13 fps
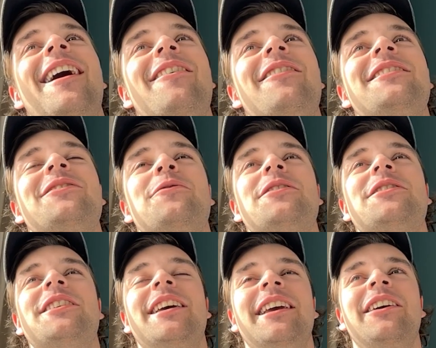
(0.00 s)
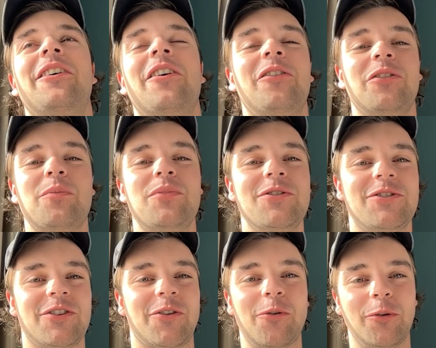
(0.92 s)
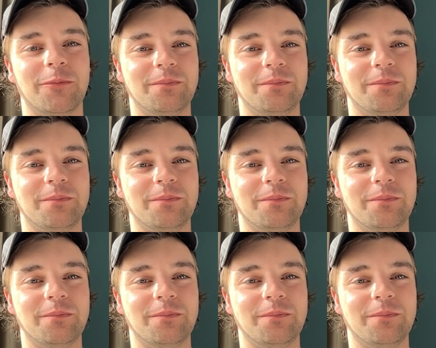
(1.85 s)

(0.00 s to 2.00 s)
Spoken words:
I went to watch King Kong the musical